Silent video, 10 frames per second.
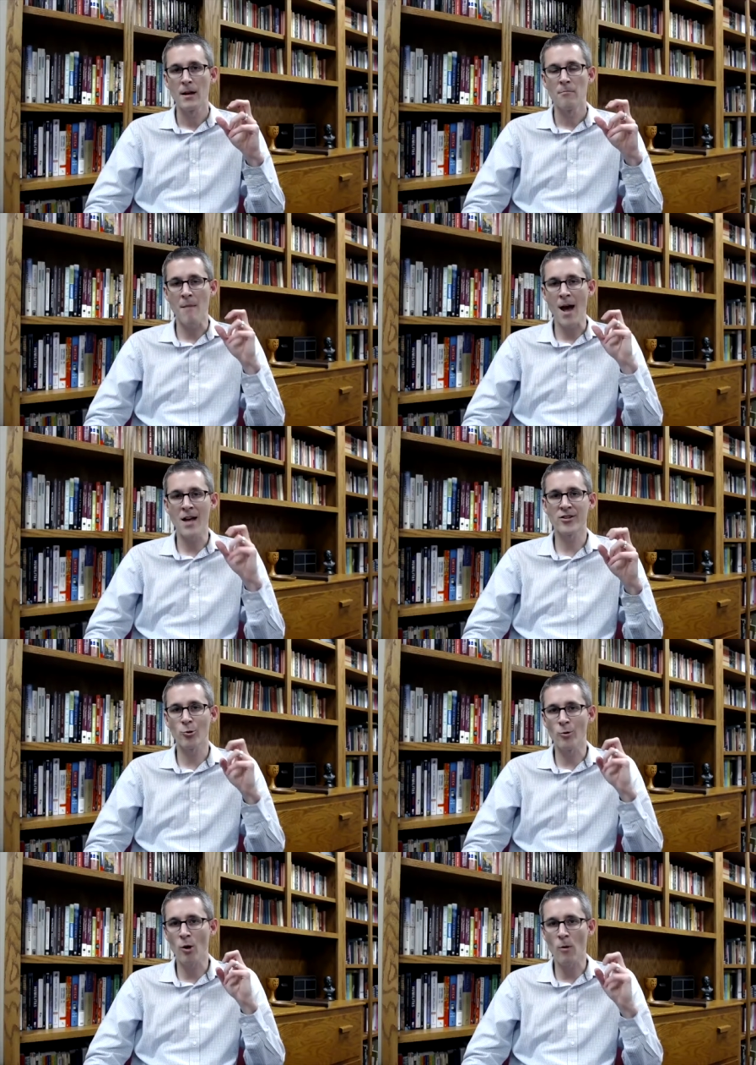mask
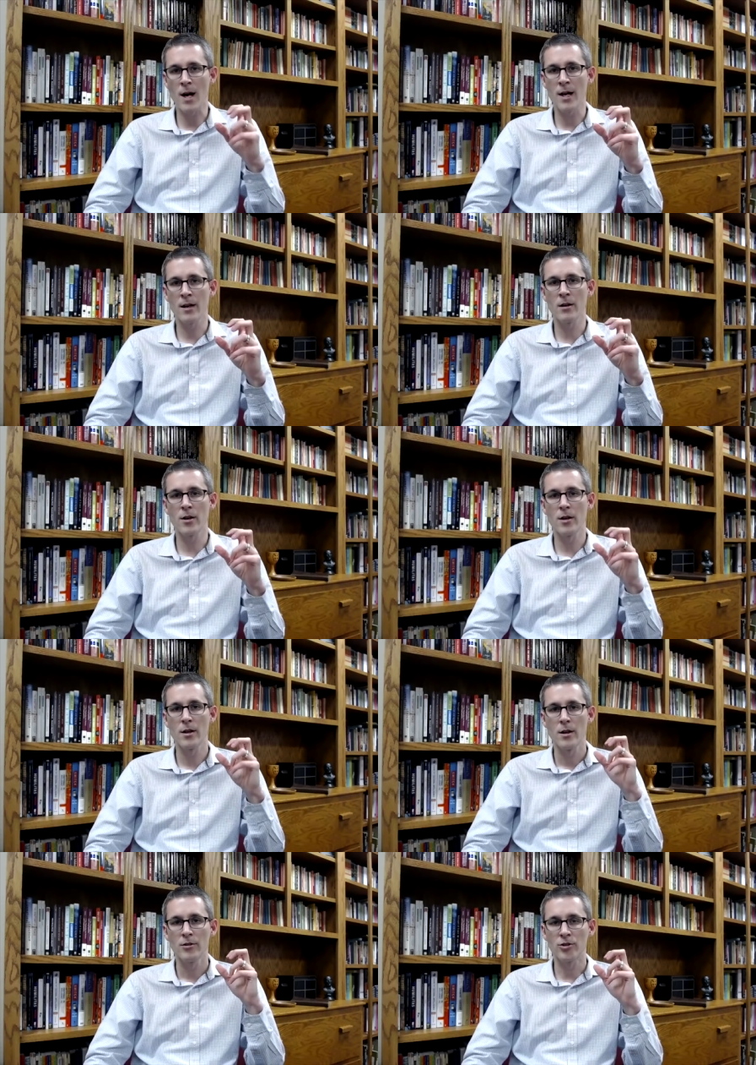required
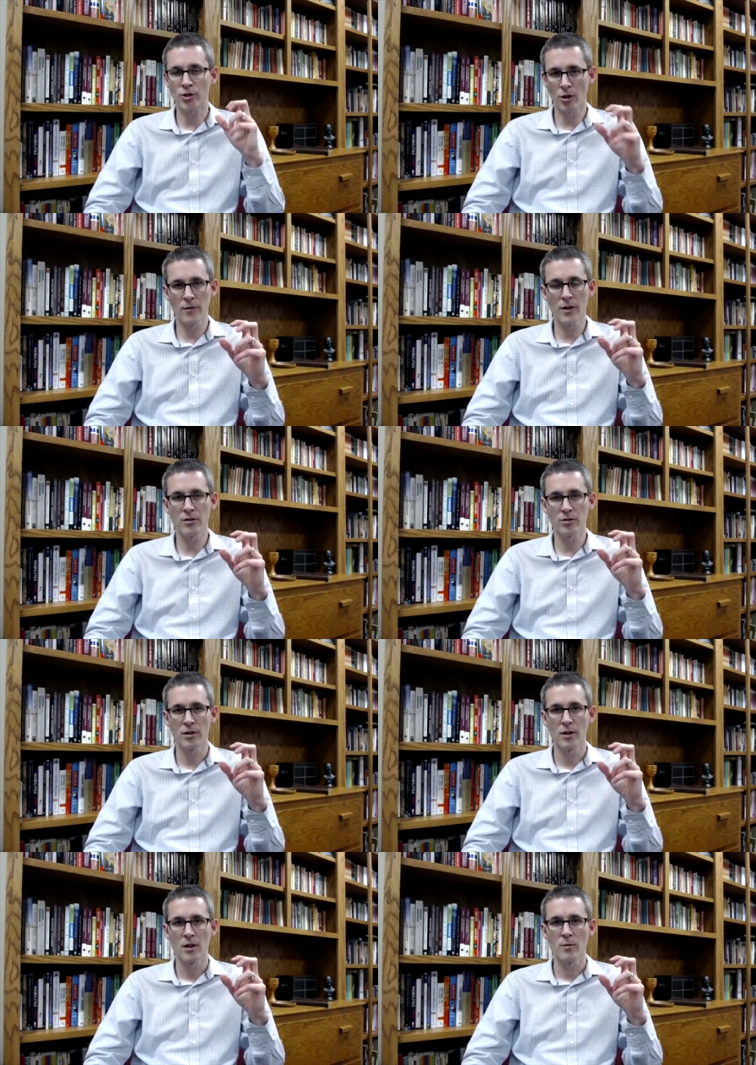service
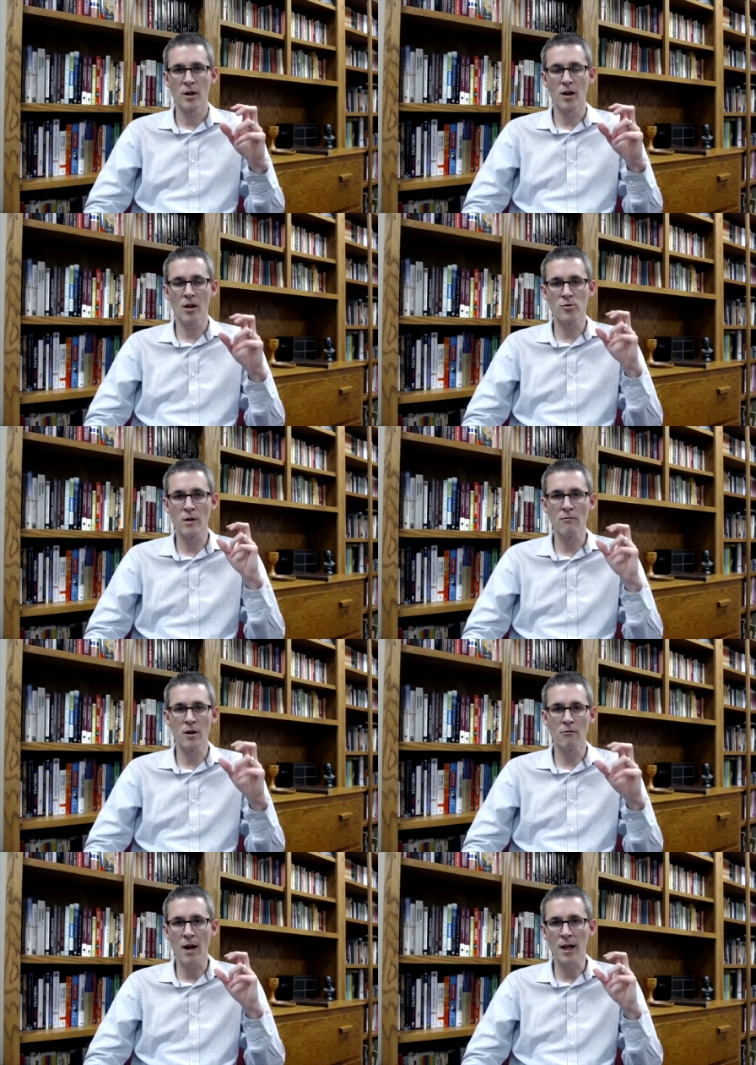because we want
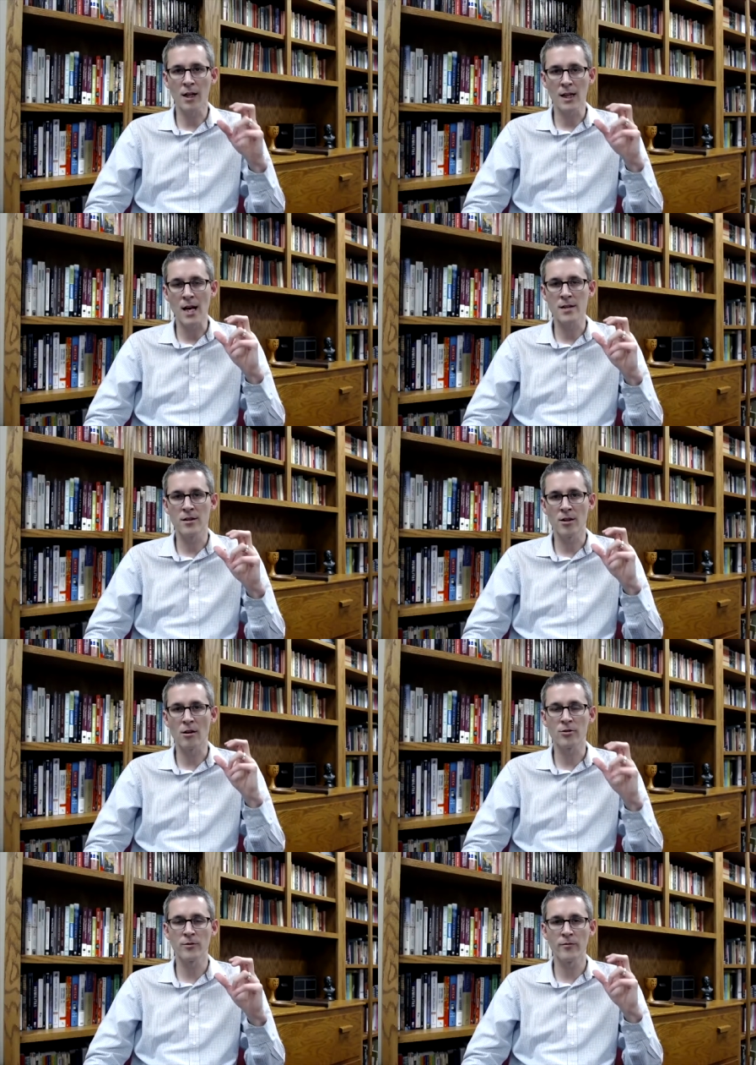to recognize that there are
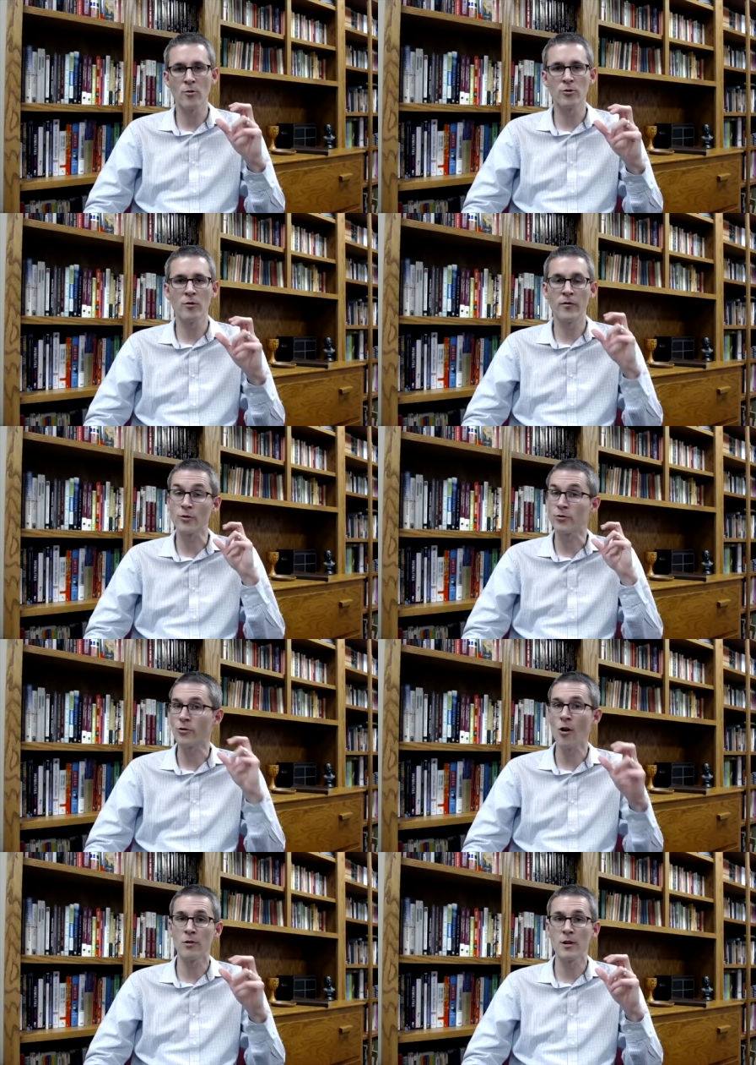some folks who feel
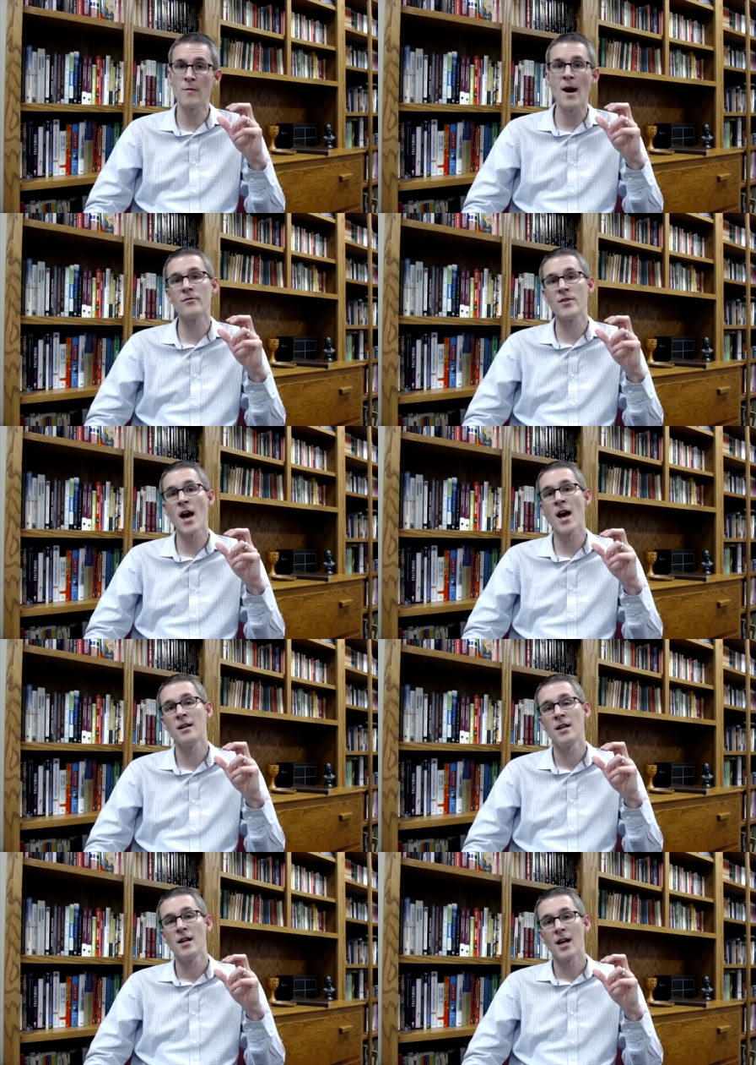strongly about that
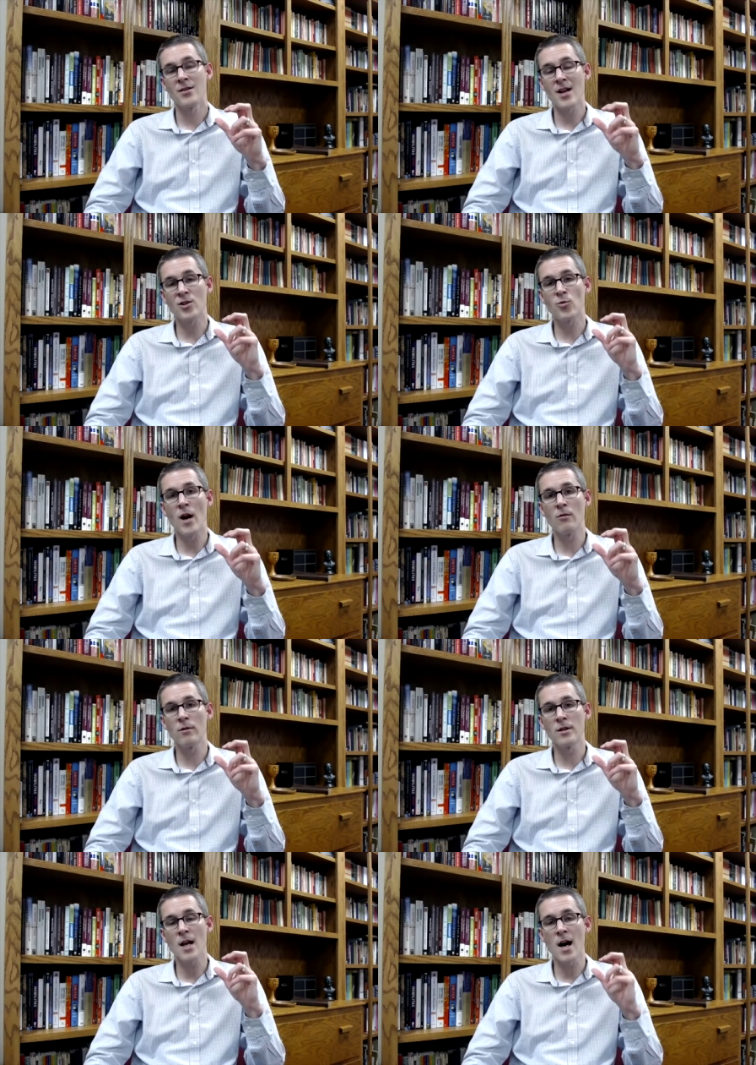and that's why we're
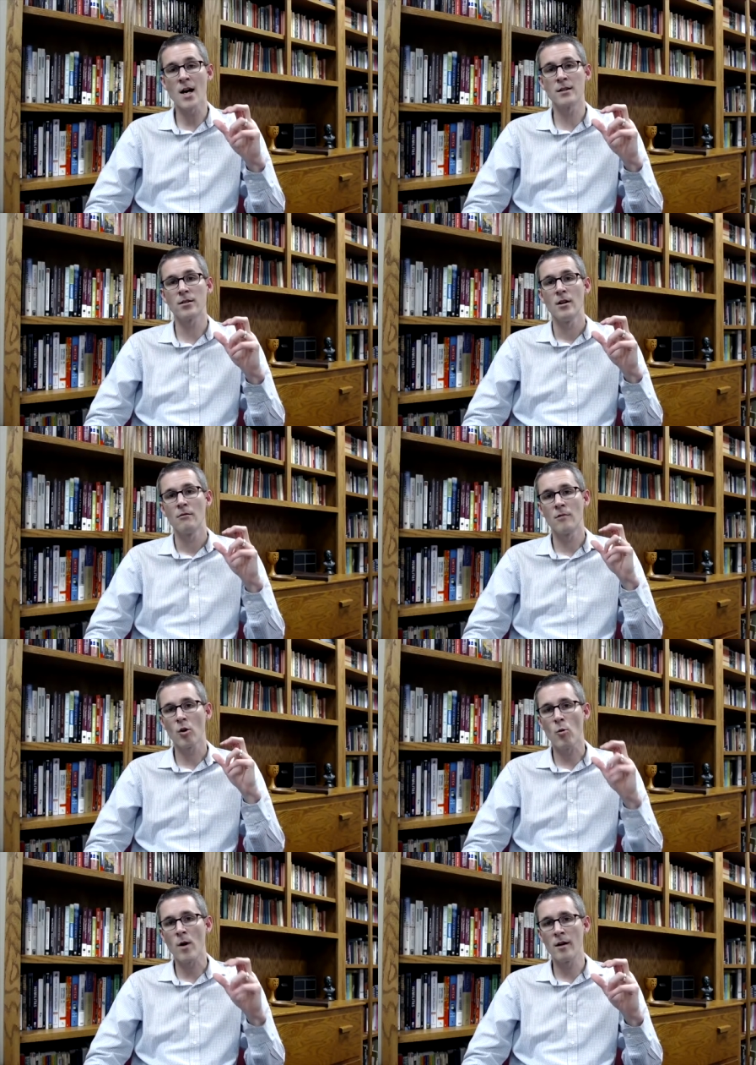not
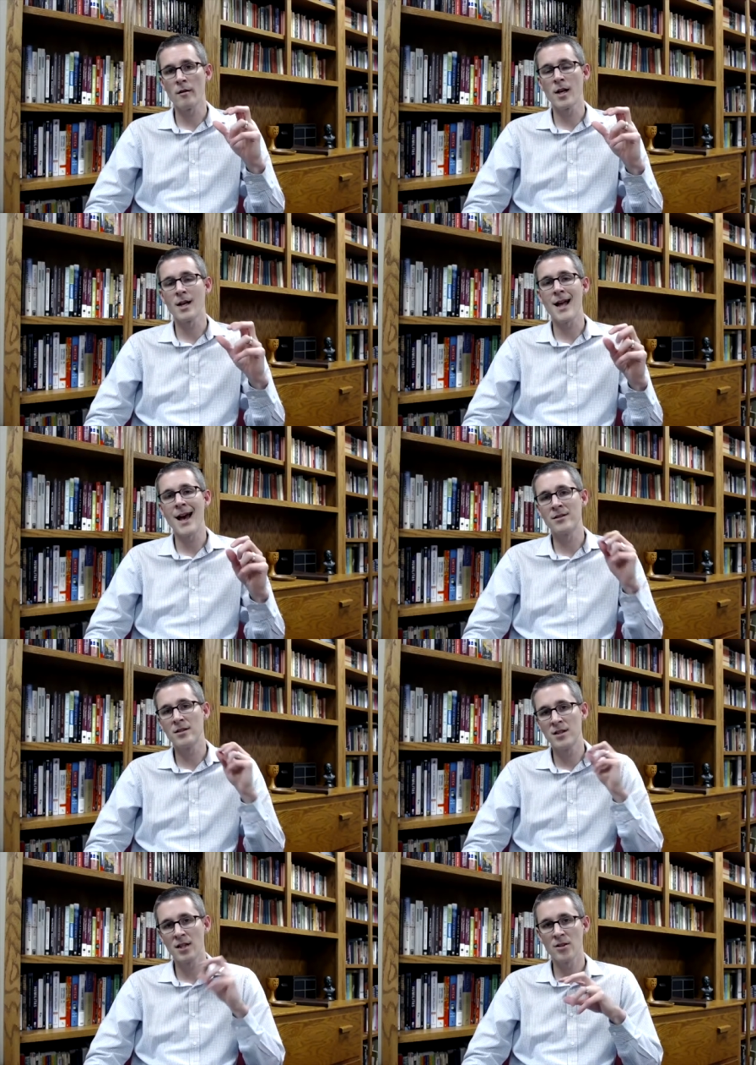requiring it at the
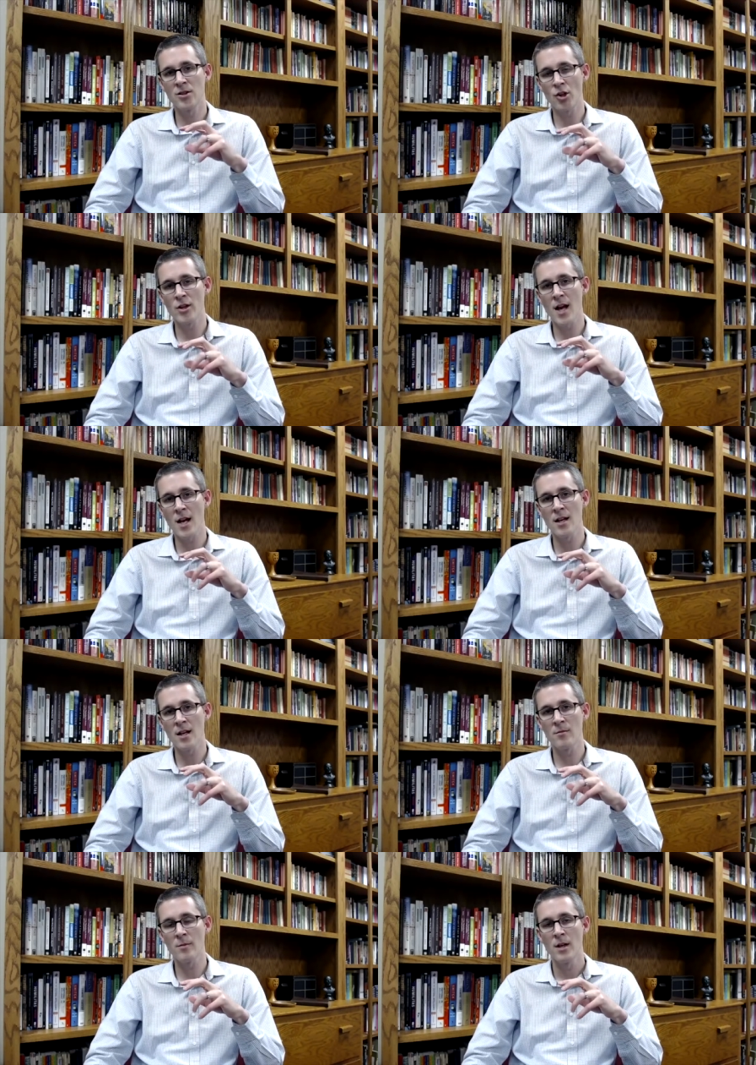10:30 a.m.